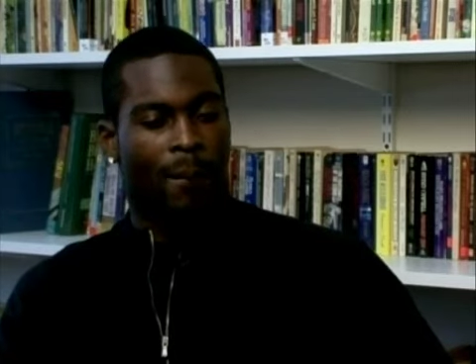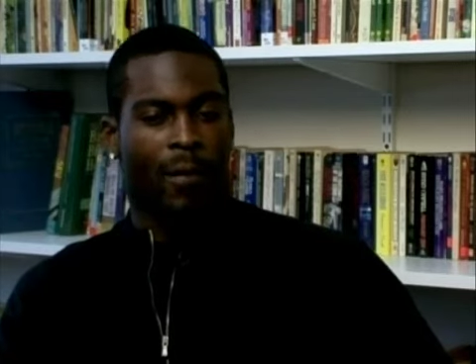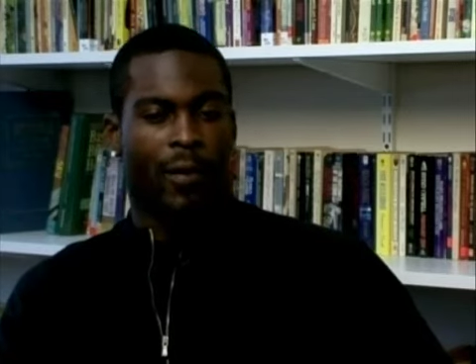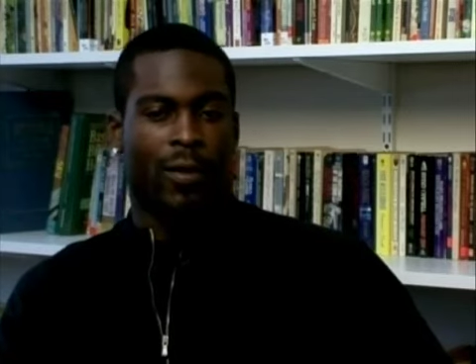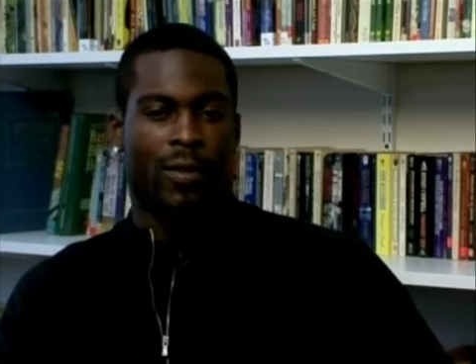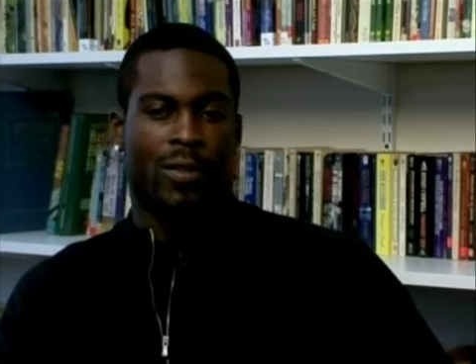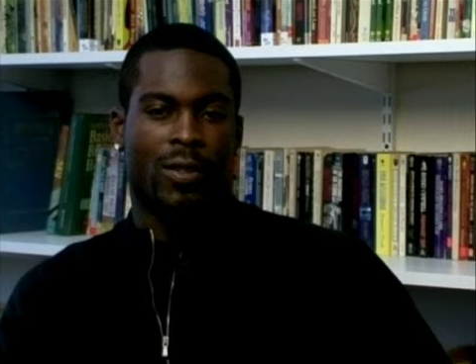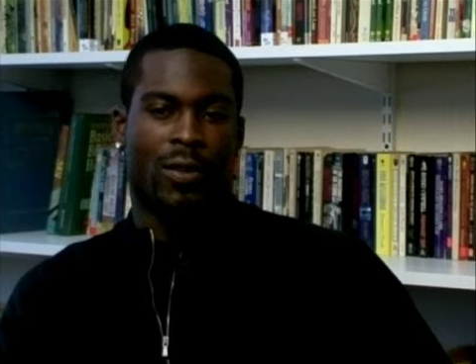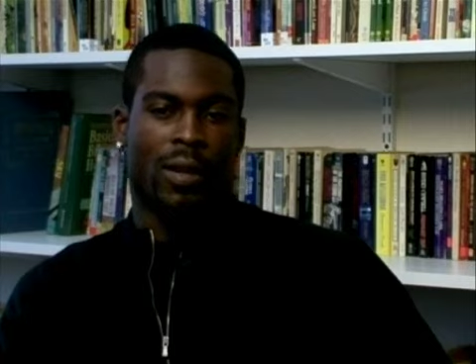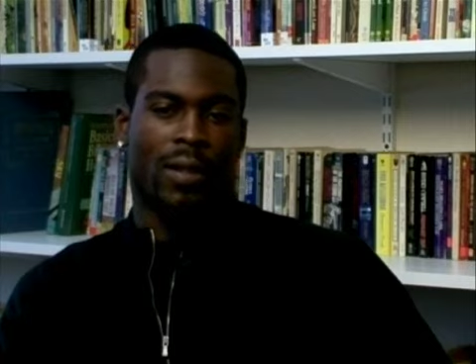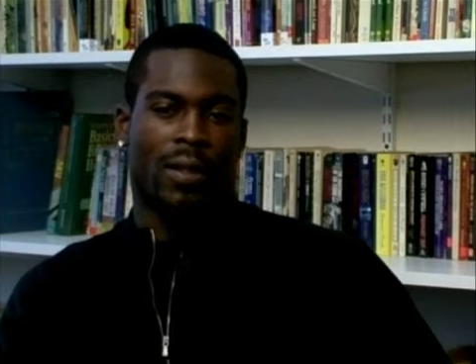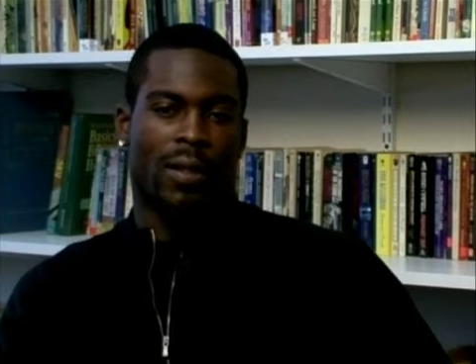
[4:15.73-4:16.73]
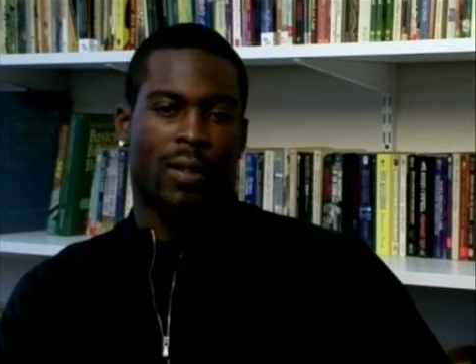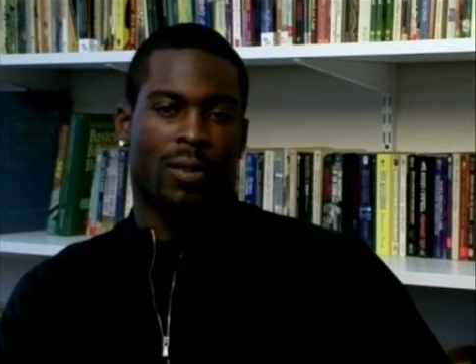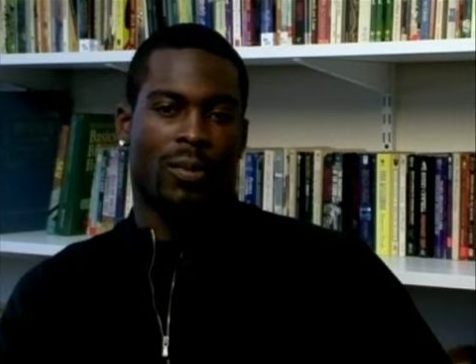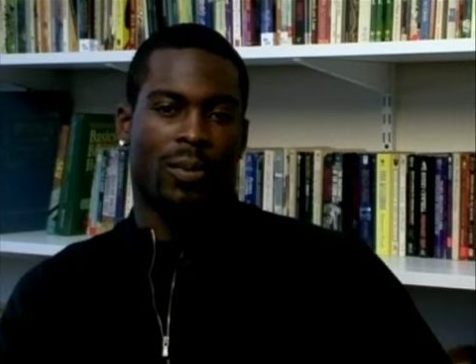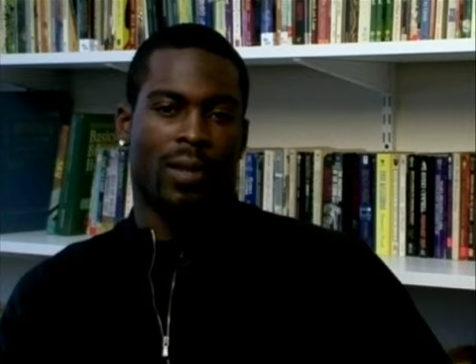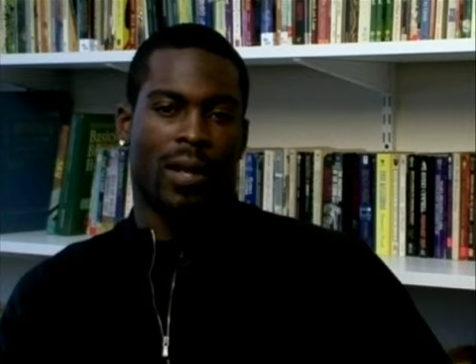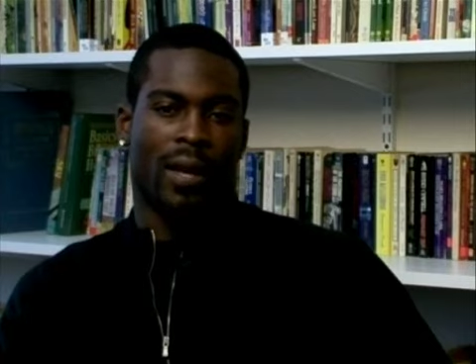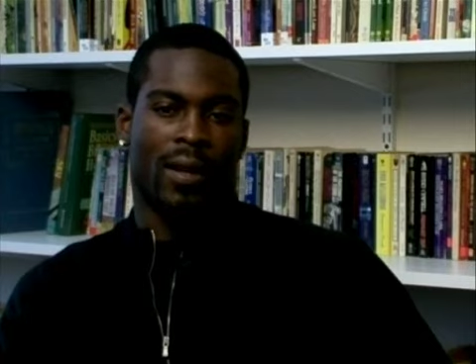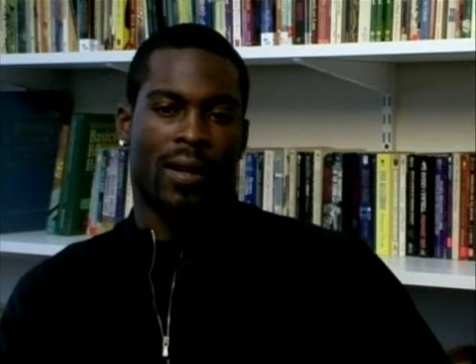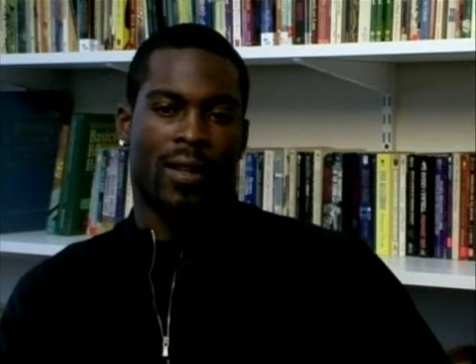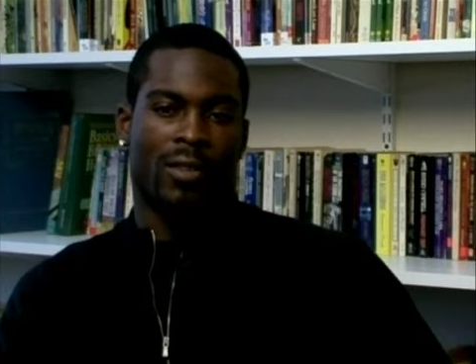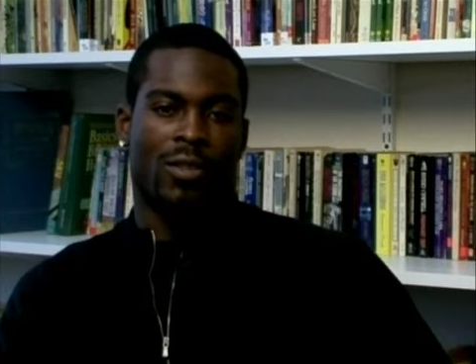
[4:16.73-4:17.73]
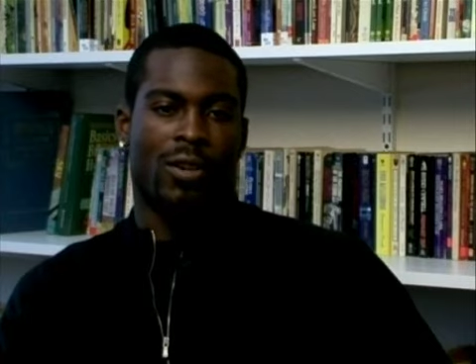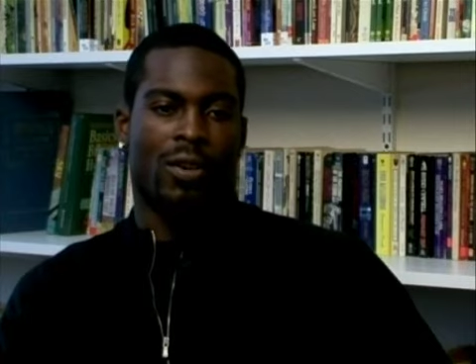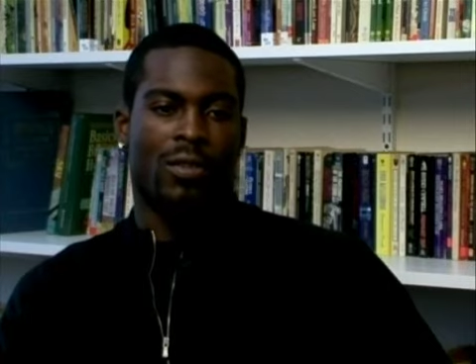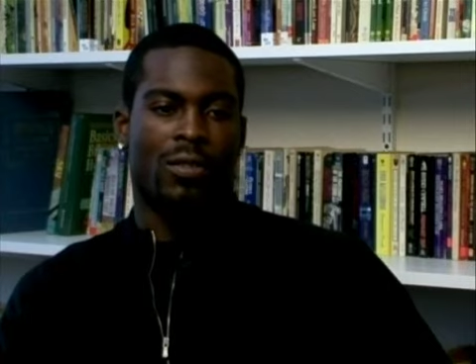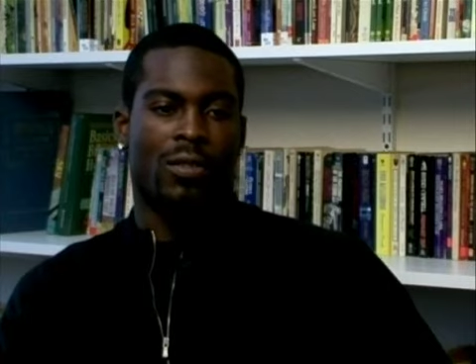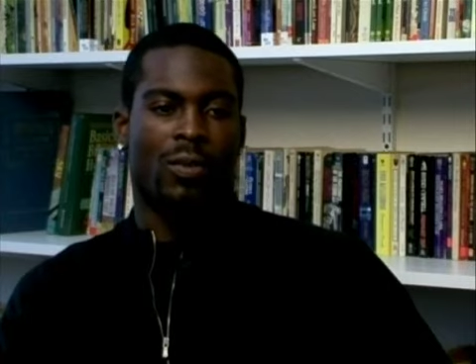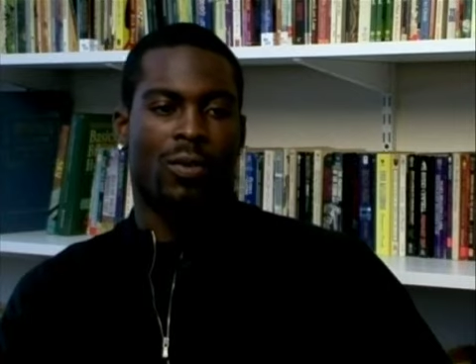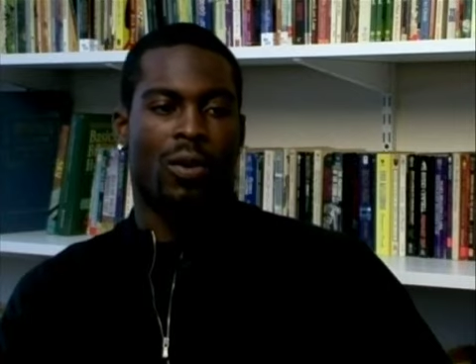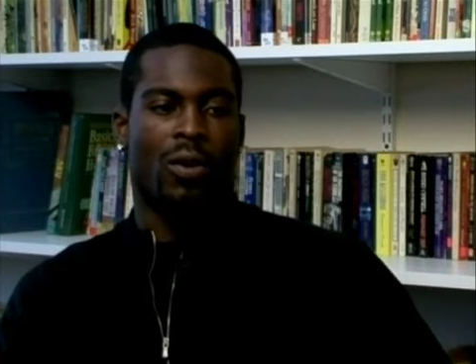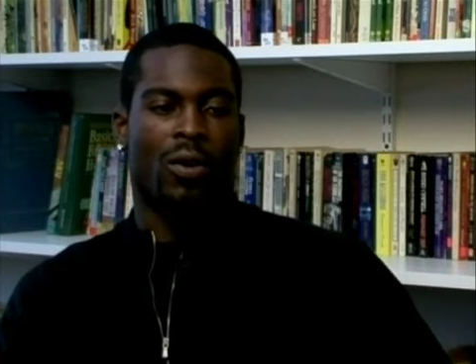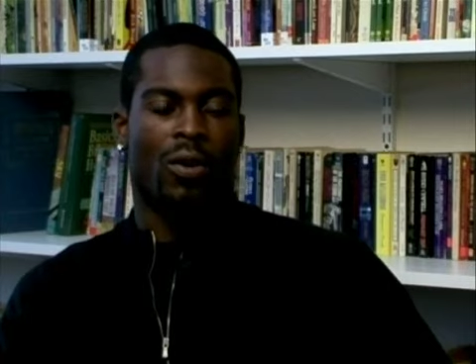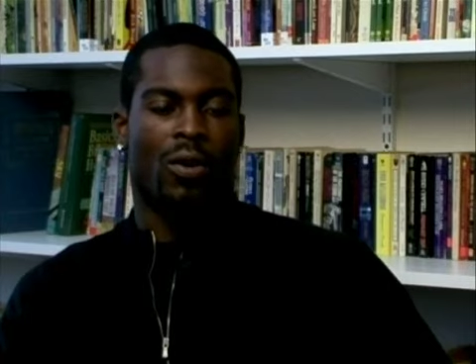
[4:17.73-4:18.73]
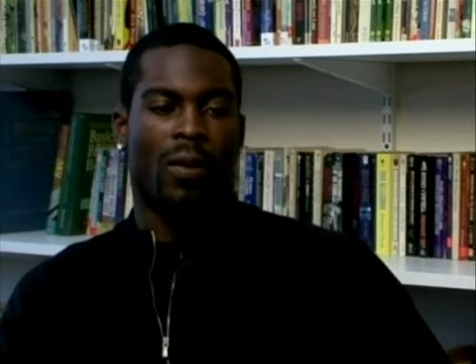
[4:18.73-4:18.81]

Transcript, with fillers: you know. So I think it'll be like uh, talking to the wall.